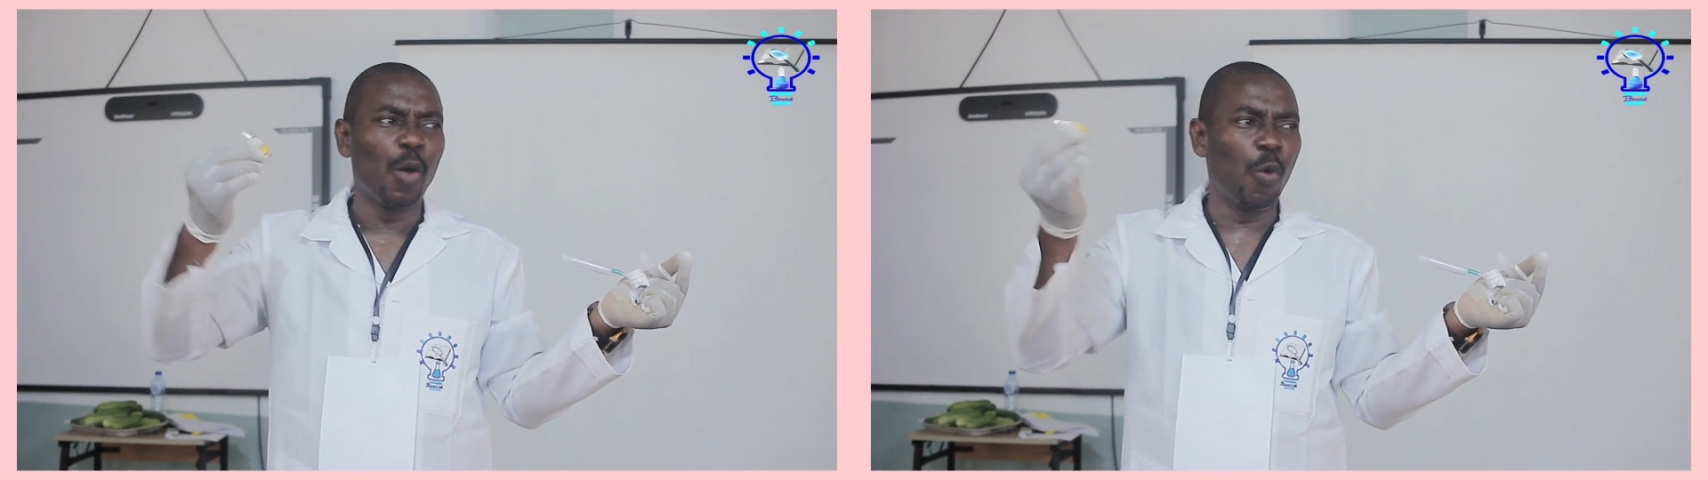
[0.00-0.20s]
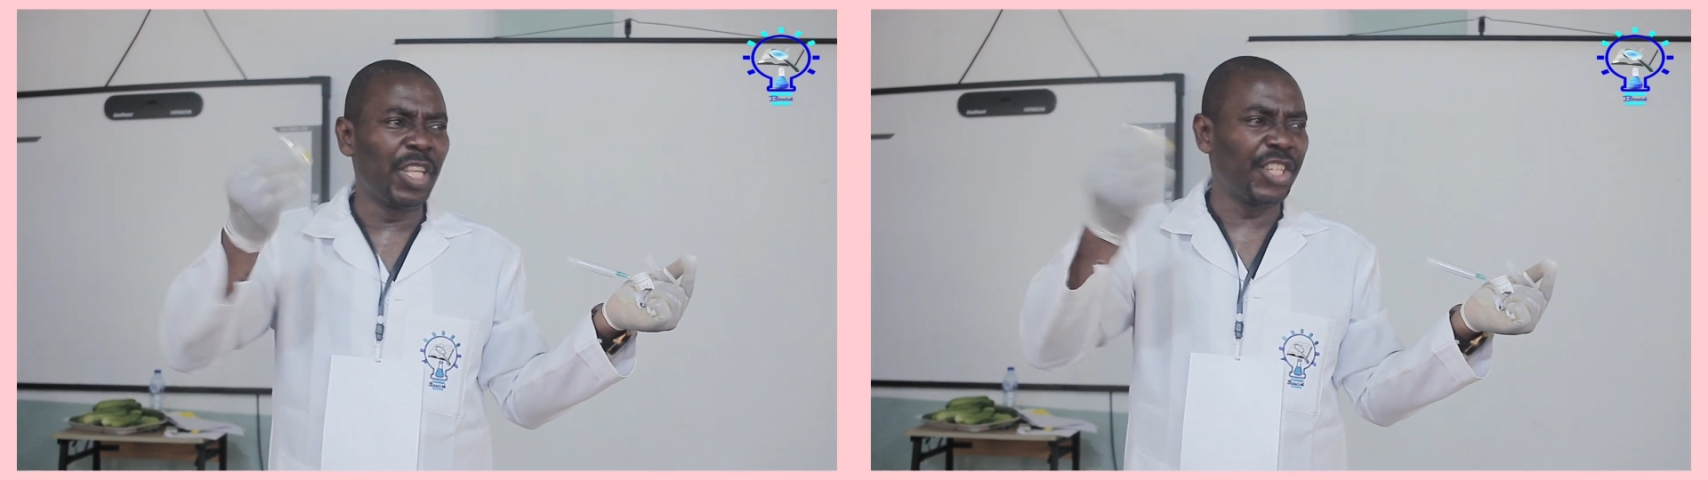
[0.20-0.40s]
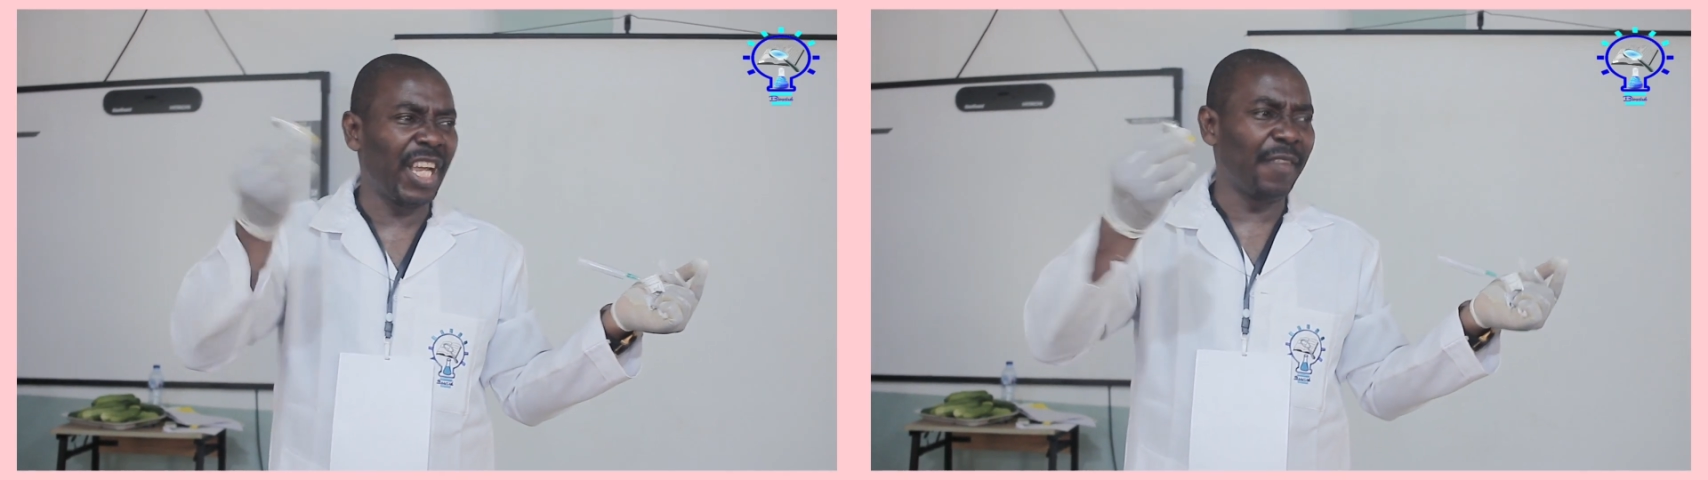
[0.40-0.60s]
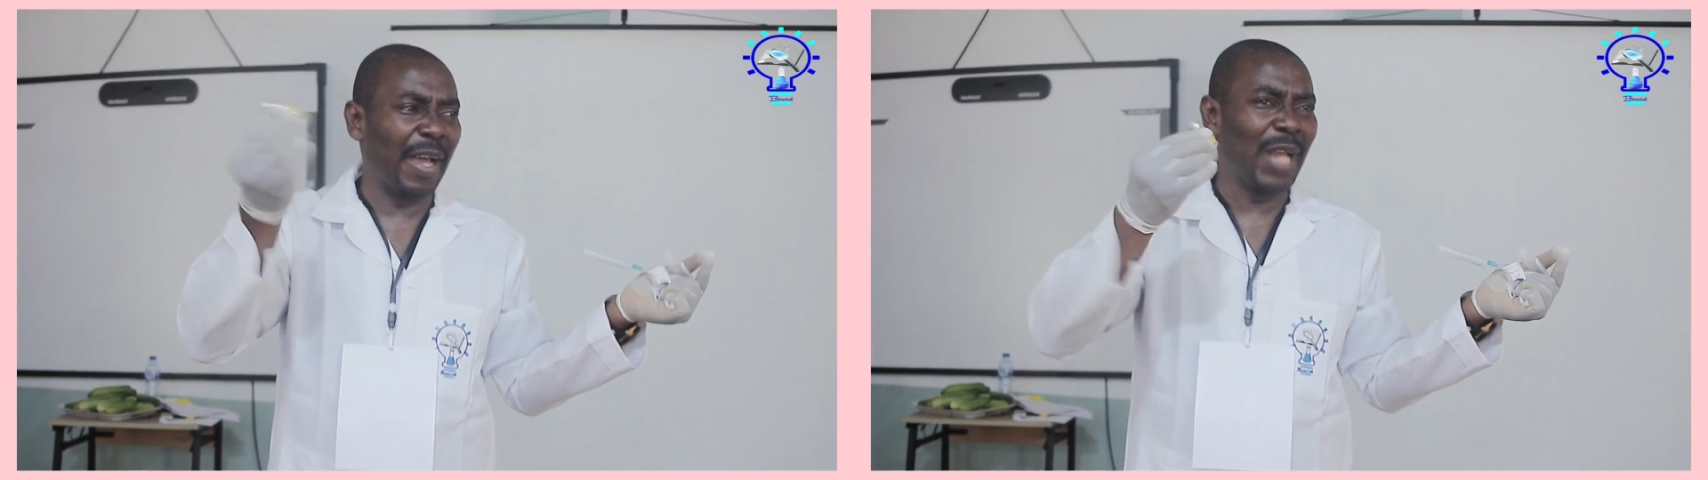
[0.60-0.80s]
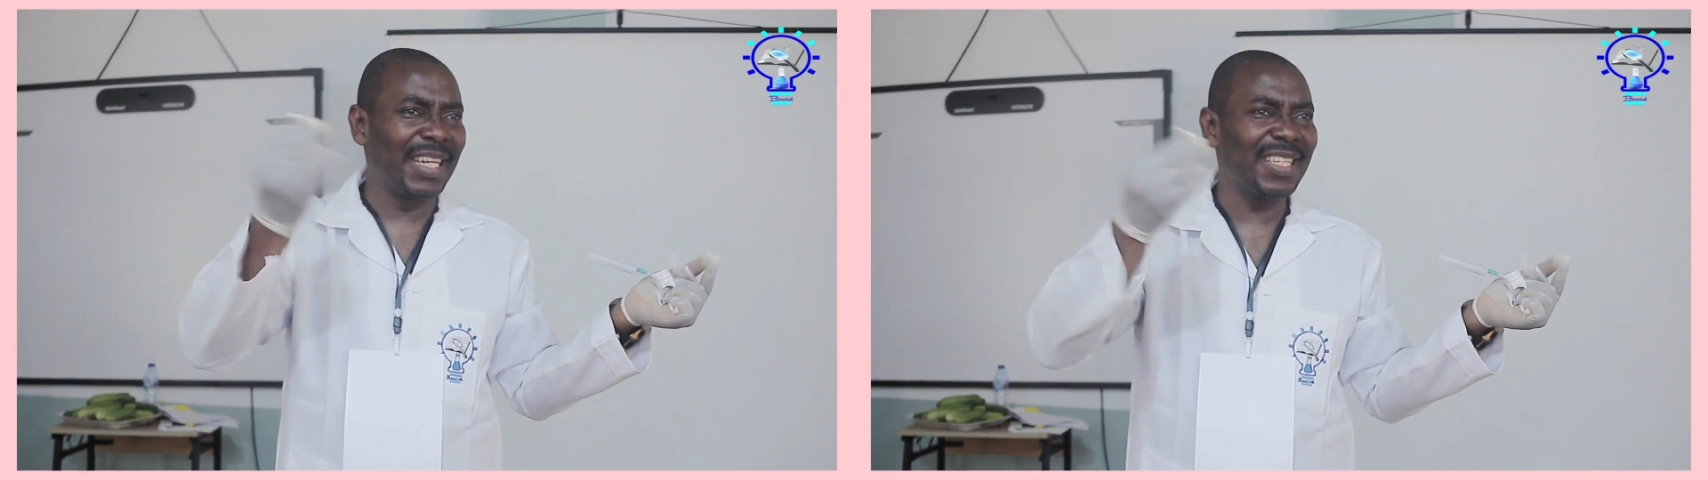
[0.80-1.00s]
Won't you shake if
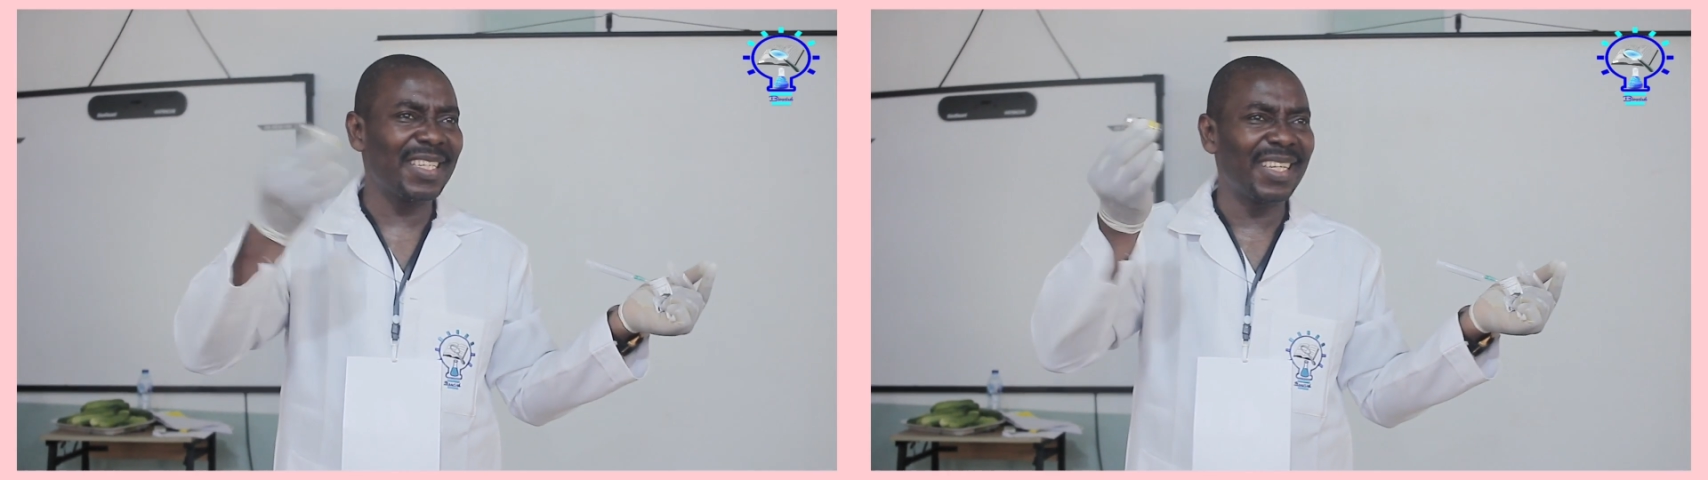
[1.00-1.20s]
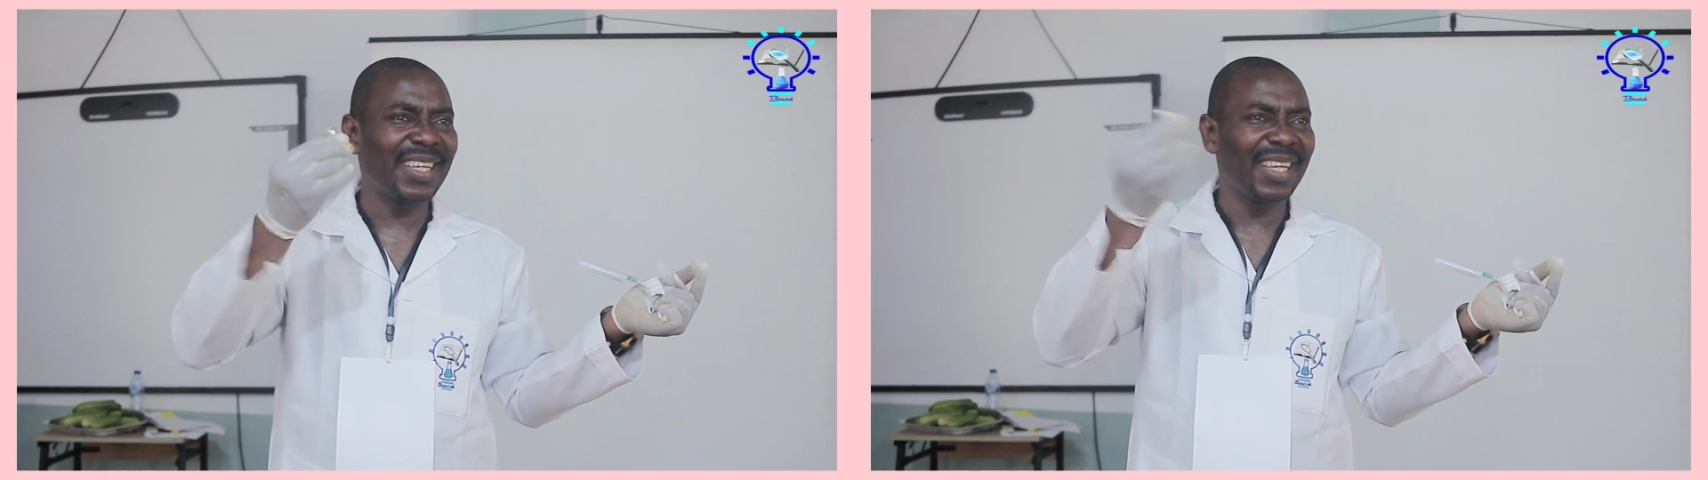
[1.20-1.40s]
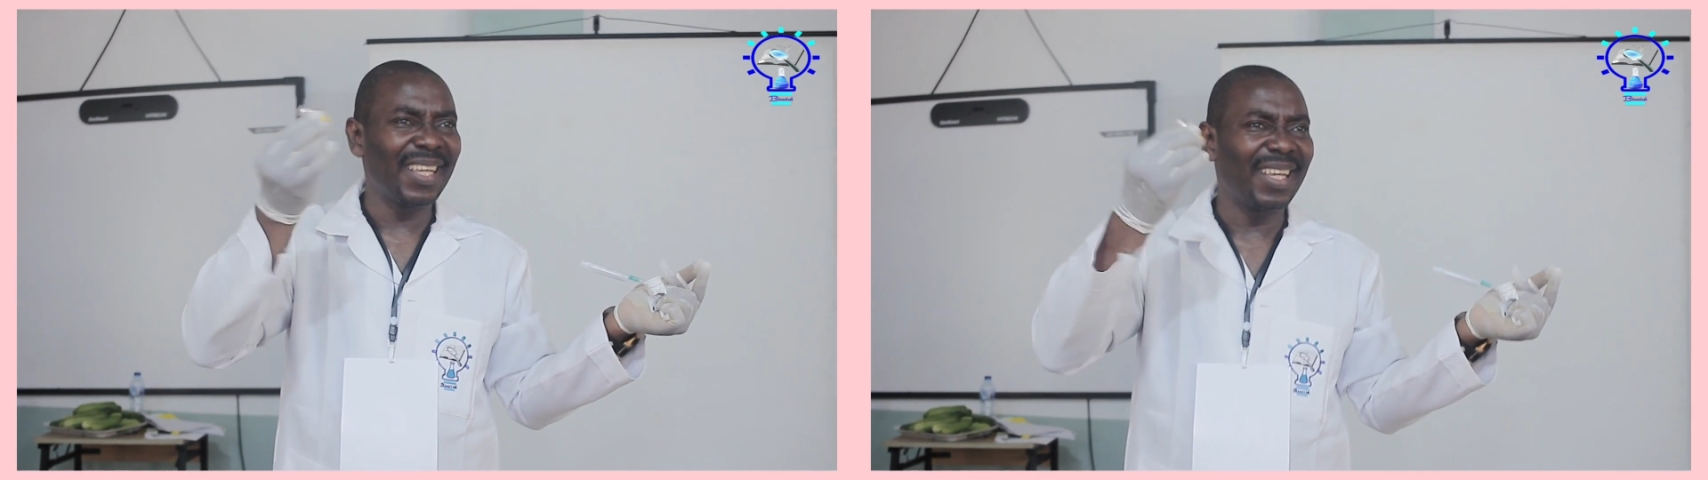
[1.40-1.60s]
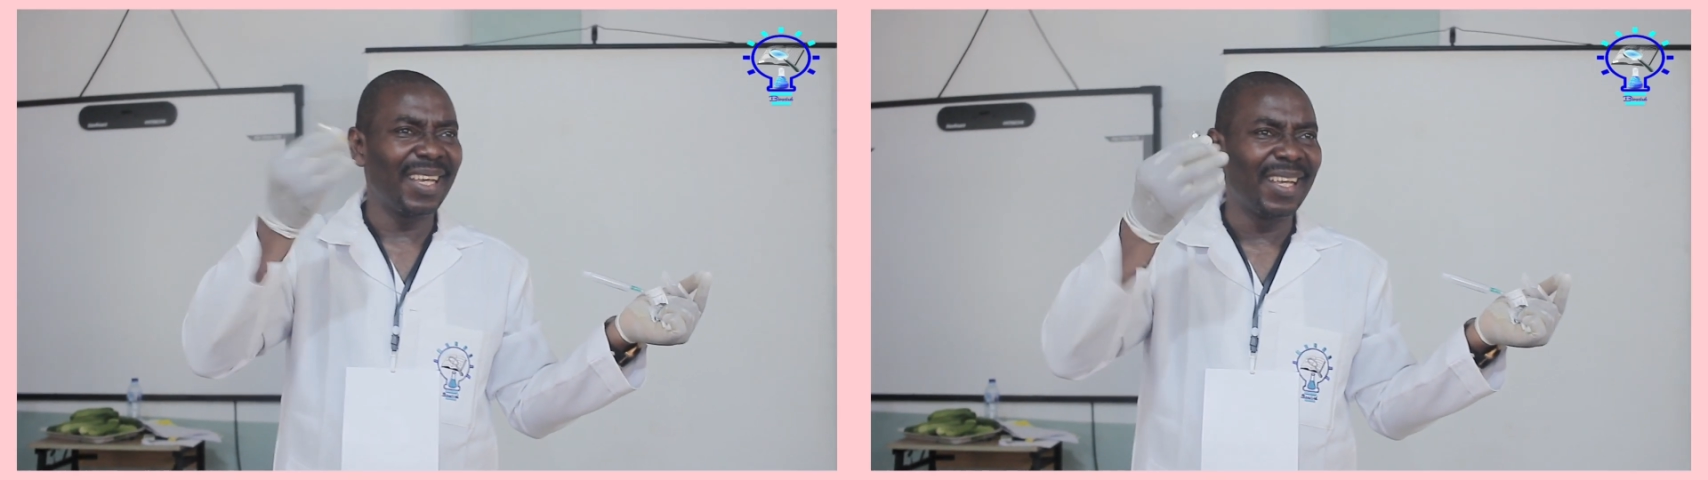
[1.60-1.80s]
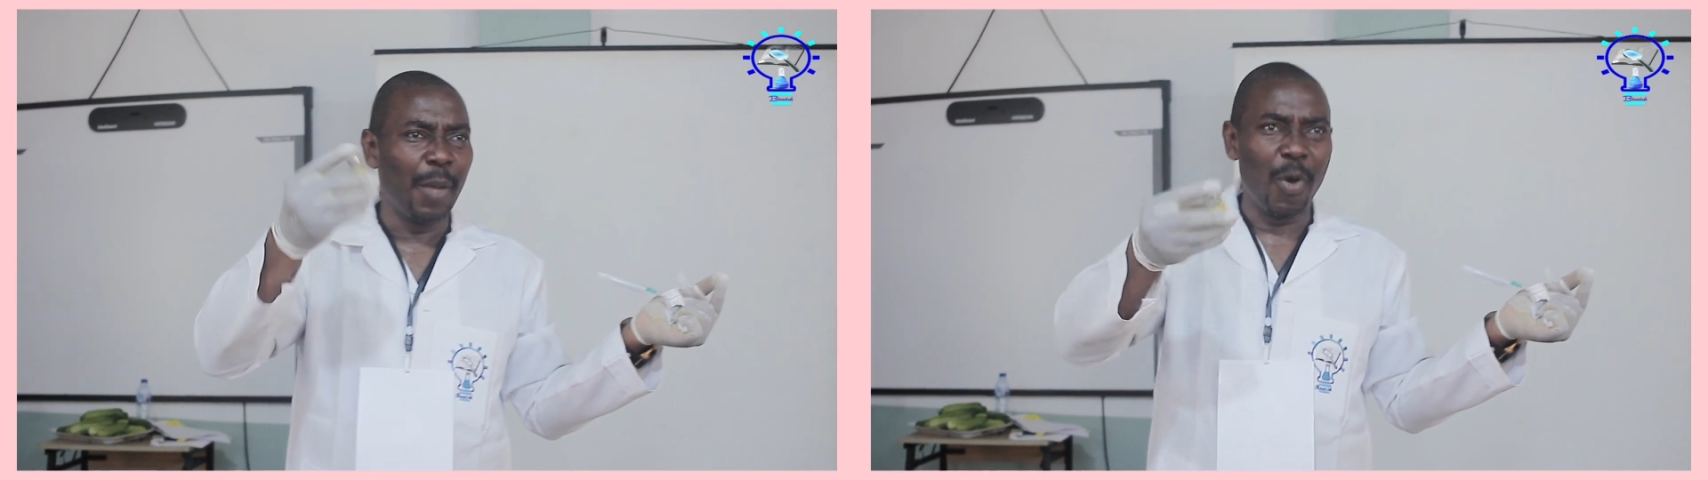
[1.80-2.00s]
I do like this?
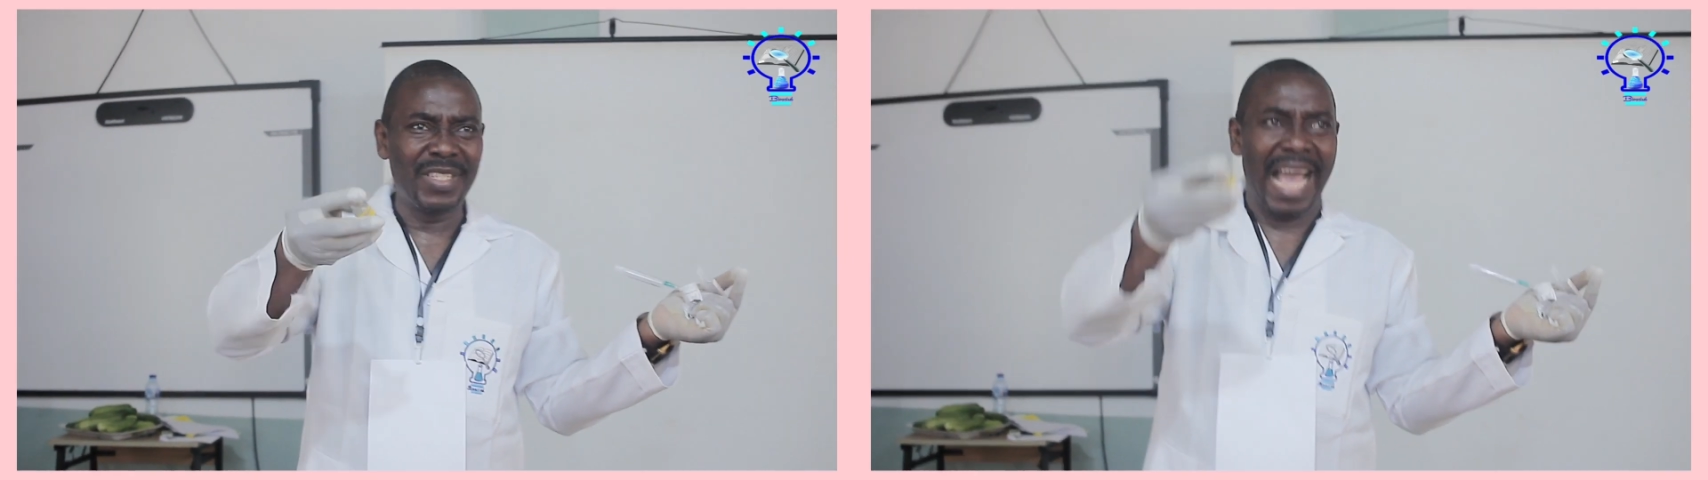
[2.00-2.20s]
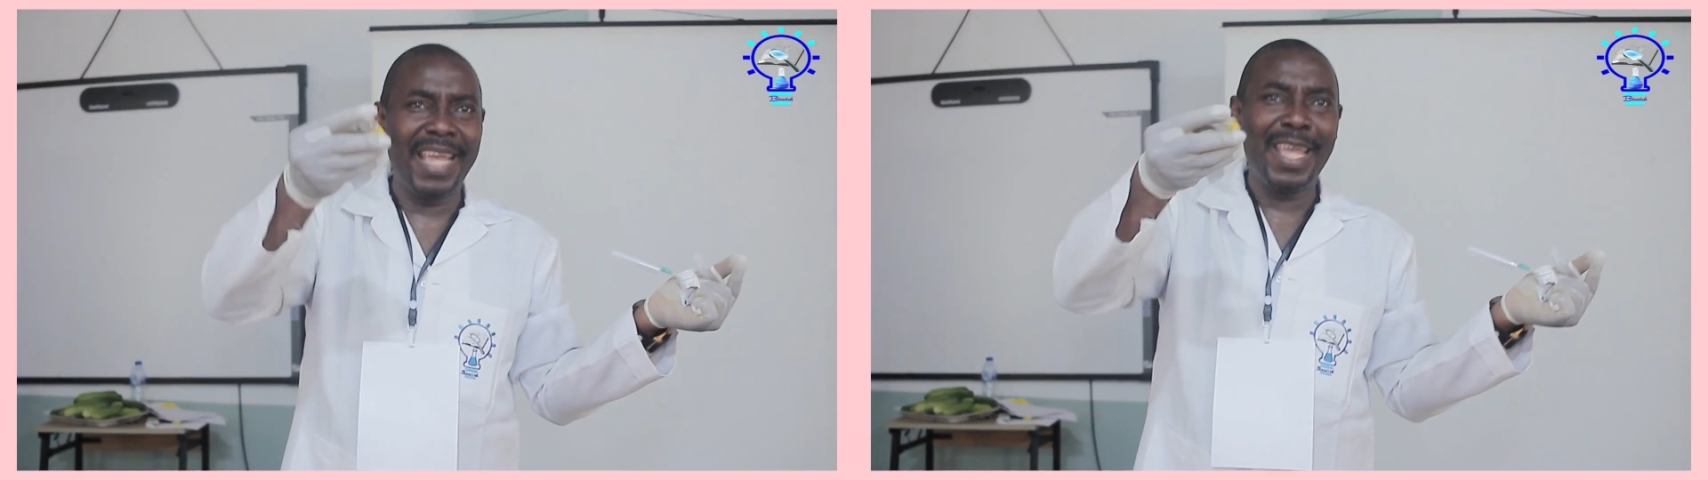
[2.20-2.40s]
Must